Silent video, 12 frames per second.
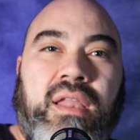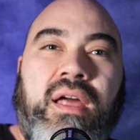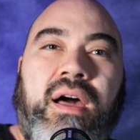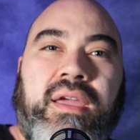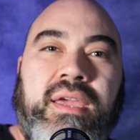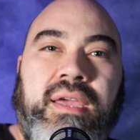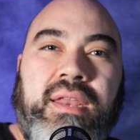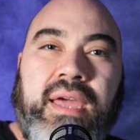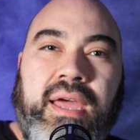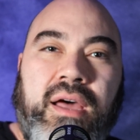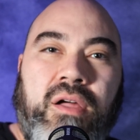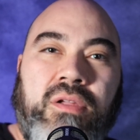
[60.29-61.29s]
a Lockheed
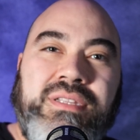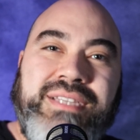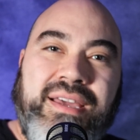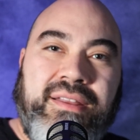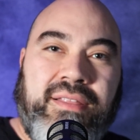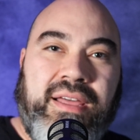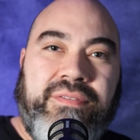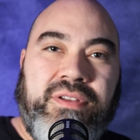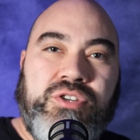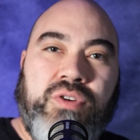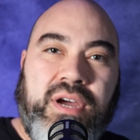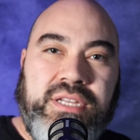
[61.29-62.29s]
L-1011
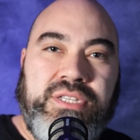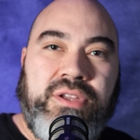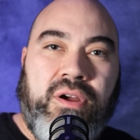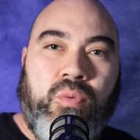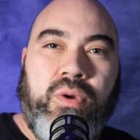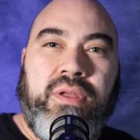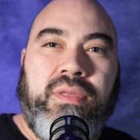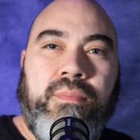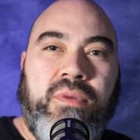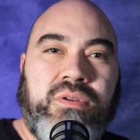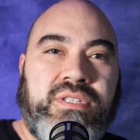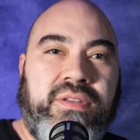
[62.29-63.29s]
TriStar, one of the
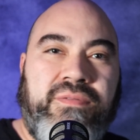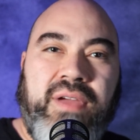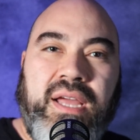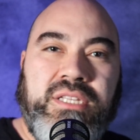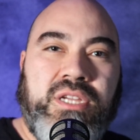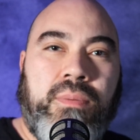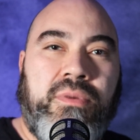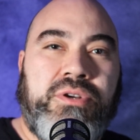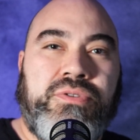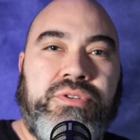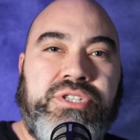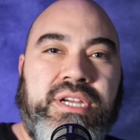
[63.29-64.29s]
most advanced
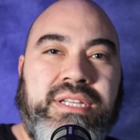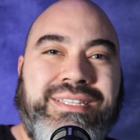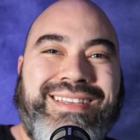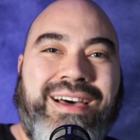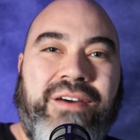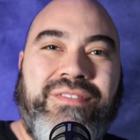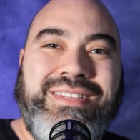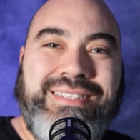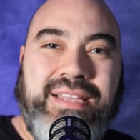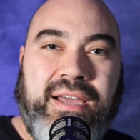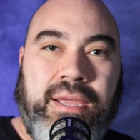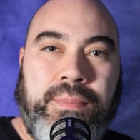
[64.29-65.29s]
commercial jets of its
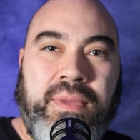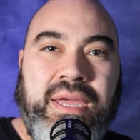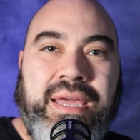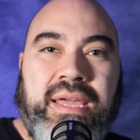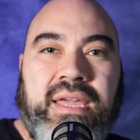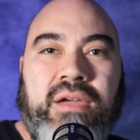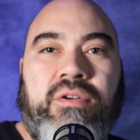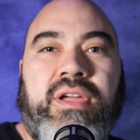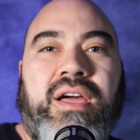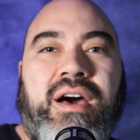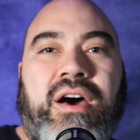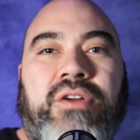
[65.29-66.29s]
time,
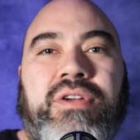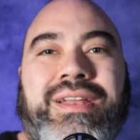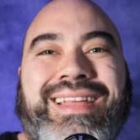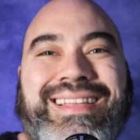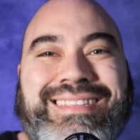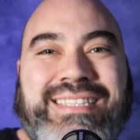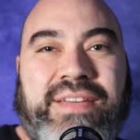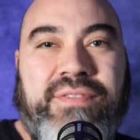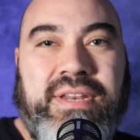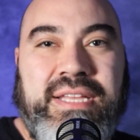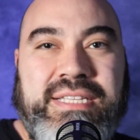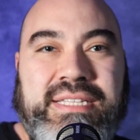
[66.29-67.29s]
carrying
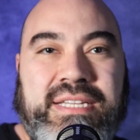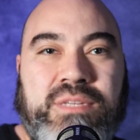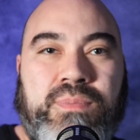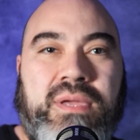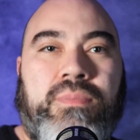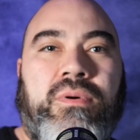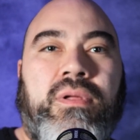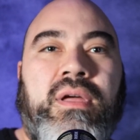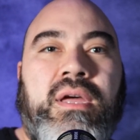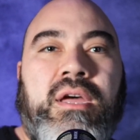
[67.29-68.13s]
176 people.